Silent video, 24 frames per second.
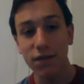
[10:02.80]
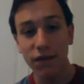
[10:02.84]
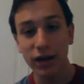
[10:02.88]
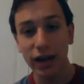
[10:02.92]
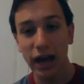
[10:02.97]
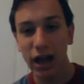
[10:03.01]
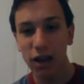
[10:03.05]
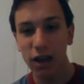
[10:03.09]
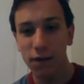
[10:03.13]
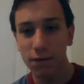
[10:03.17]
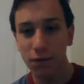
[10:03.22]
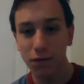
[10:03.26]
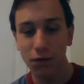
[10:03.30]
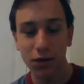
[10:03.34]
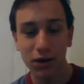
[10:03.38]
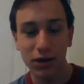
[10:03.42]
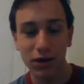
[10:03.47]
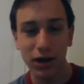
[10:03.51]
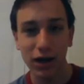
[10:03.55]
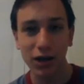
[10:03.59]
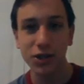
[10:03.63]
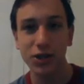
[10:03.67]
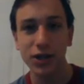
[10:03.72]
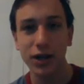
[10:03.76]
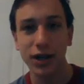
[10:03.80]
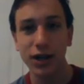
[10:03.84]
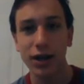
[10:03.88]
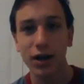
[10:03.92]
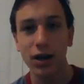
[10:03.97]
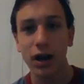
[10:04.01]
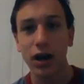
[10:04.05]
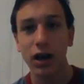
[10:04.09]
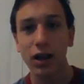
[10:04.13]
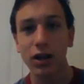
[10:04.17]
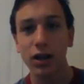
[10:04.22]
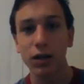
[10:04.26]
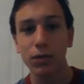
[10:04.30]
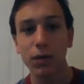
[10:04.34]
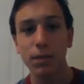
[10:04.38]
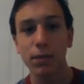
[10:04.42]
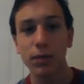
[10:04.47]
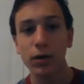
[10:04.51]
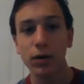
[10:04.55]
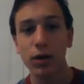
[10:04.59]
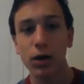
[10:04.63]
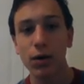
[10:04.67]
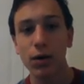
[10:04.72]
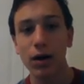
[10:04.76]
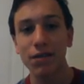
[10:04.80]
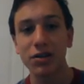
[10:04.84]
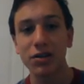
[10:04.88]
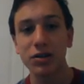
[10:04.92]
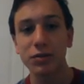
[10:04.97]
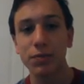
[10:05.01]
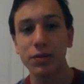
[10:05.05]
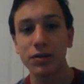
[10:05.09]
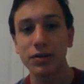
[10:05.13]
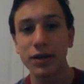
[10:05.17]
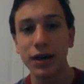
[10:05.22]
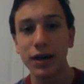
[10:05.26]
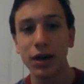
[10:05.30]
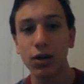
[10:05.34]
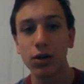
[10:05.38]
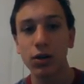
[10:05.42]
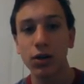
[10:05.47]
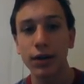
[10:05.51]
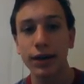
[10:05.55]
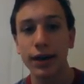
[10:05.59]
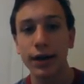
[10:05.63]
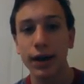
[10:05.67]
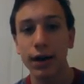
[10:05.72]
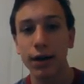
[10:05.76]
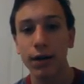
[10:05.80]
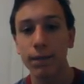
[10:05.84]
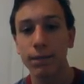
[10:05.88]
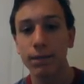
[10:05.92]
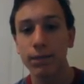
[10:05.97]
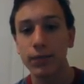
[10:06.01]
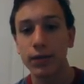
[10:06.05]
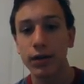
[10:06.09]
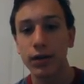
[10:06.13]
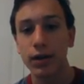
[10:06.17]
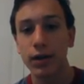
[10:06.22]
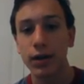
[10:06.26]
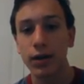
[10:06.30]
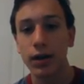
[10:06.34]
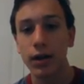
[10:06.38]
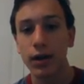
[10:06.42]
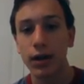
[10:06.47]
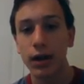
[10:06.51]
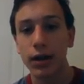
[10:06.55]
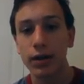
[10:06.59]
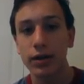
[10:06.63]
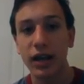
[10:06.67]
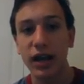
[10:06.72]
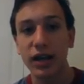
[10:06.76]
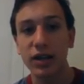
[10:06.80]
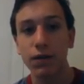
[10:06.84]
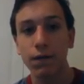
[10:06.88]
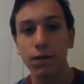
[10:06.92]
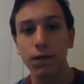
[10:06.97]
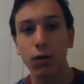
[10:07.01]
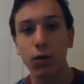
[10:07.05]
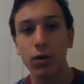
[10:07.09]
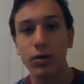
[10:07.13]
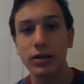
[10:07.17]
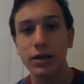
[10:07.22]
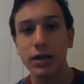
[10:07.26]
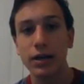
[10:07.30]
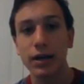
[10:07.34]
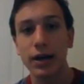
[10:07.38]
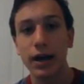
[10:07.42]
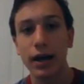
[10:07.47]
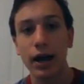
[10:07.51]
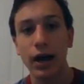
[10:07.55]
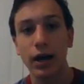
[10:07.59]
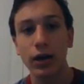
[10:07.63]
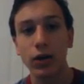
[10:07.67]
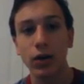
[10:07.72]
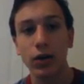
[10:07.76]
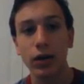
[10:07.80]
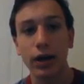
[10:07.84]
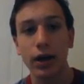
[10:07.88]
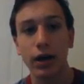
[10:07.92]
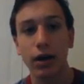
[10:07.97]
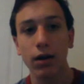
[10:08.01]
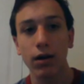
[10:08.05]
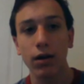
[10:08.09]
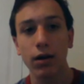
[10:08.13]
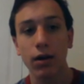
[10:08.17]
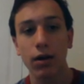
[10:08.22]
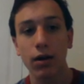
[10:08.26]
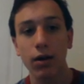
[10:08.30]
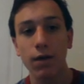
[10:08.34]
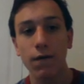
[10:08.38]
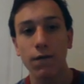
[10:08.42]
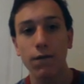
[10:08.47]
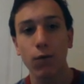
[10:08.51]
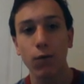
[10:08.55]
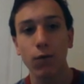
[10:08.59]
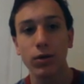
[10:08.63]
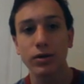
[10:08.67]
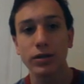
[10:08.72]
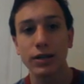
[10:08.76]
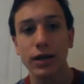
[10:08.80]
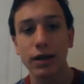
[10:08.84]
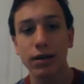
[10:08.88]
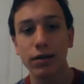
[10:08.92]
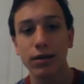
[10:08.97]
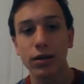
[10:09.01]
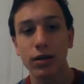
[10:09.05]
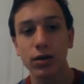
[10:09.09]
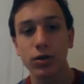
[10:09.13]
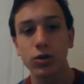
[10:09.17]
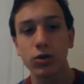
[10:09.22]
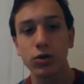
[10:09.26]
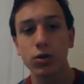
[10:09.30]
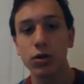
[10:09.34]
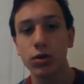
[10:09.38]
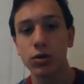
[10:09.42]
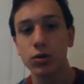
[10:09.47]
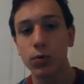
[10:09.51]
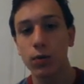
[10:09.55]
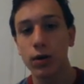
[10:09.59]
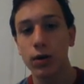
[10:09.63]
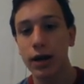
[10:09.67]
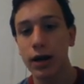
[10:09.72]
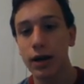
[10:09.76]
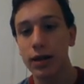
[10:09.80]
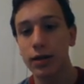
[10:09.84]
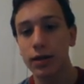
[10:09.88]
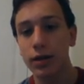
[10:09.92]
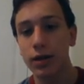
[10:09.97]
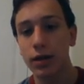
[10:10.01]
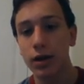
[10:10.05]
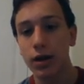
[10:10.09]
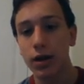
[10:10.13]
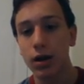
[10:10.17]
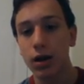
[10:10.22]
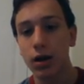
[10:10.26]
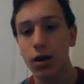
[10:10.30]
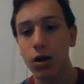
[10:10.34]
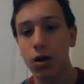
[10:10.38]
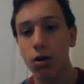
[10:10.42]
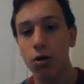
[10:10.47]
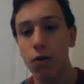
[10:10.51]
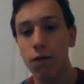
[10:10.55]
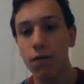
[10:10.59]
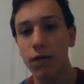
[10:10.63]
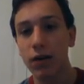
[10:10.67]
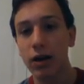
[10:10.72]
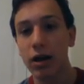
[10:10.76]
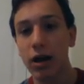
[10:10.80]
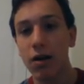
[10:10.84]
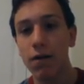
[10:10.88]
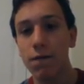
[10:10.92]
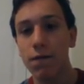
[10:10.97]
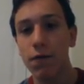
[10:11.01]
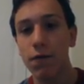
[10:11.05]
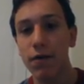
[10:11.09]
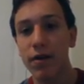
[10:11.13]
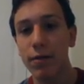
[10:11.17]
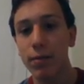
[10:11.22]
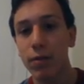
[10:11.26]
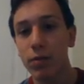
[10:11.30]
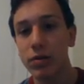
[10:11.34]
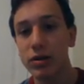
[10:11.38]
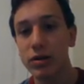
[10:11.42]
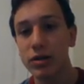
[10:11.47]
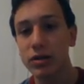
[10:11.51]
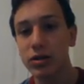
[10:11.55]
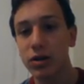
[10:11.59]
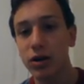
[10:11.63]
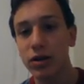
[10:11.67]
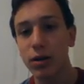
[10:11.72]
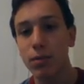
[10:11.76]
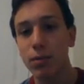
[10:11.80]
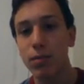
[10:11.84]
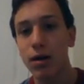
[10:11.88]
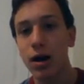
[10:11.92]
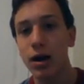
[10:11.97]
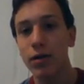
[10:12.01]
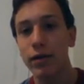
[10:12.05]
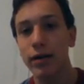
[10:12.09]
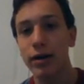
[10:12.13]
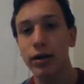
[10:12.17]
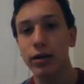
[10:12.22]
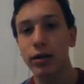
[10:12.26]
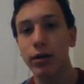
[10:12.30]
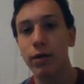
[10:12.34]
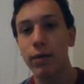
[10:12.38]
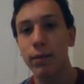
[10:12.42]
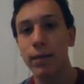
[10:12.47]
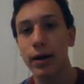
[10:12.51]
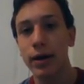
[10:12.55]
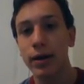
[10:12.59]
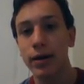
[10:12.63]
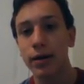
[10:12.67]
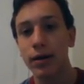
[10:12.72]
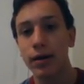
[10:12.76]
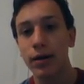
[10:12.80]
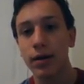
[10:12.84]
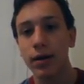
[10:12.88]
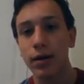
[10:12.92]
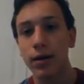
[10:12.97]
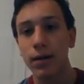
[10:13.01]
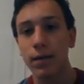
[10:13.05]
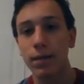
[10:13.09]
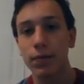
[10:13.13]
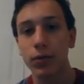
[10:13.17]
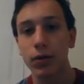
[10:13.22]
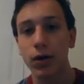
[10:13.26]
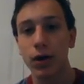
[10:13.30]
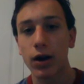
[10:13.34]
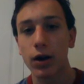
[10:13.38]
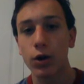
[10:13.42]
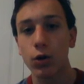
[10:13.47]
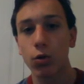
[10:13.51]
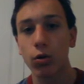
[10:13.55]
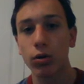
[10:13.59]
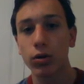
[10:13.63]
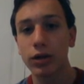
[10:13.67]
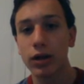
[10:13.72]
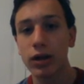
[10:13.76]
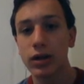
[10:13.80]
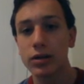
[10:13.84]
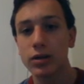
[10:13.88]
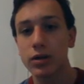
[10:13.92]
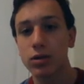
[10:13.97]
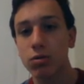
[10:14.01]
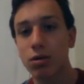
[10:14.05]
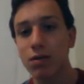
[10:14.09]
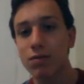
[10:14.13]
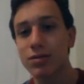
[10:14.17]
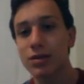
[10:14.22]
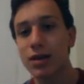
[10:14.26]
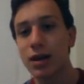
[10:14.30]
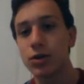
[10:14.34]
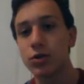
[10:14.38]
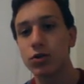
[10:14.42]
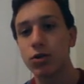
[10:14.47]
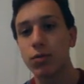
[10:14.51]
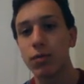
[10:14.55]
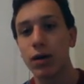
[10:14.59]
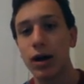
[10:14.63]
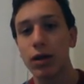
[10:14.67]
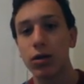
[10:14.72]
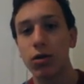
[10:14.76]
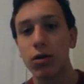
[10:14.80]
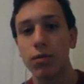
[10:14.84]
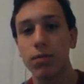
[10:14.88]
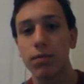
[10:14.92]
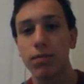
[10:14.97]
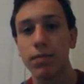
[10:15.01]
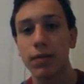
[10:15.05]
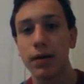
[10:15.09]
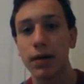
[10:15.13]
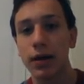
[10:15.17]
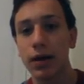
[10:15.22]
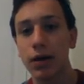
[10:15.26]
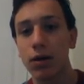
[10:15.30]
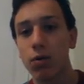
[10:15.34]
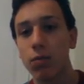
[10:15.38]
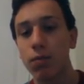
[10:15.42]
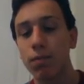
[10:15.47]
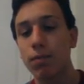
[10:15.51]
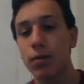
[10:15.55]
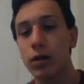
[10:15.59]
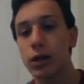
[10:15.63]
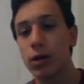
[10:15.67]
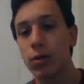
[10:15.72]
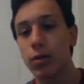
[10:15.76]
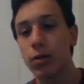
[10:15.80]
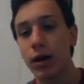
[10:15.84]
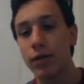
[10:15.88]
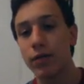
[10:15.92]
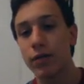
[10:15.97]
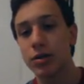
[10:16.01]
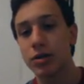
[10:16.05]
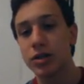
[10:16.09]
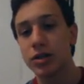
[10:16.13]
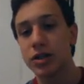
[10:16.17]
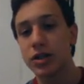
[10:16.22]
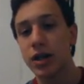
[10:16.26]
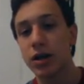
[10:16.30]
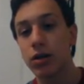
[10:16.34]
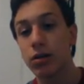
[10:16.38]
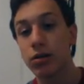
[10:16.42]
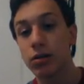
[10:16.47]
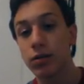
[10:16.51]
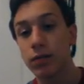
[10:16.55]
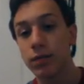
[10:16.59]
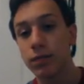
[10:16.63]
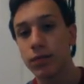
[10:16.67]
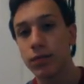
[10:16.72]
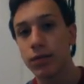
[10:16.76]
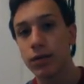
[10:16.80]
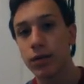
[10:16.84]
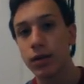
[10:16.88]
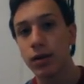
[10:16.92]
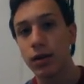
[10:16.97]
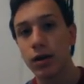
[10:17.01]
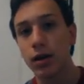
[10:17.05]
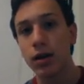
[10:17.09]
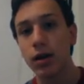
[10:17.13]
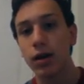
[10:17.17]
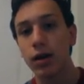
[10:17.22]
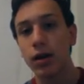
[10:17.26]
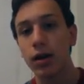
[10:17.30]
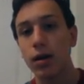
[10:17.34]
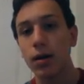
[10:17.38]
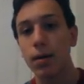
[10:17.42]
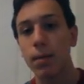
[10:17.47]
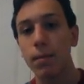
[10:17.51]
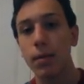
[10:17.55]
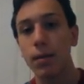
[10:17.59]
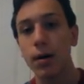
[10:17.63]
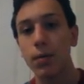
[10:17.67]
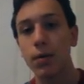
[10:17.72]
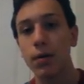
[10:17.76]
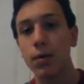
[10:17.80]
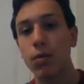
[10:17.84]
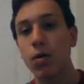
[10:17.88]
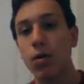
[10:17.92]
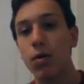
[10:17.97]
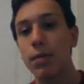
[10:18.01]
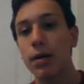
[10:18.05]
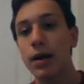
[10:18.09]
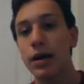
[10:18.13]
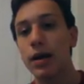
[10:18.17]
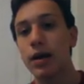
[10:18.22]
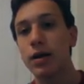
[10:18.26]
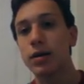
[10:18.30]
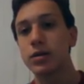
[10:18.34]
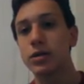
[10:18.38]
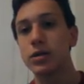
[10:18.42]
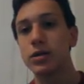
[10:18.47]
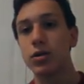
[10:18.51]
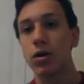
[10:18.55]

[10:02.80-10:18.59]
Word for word: even California actually, a little bit below average. But take a look here, the 8 to 14 day outlook here, 14th to the 20th, cold for California, but we start to moderate a little bit. All right, northeast, north central might be below average still, but we will be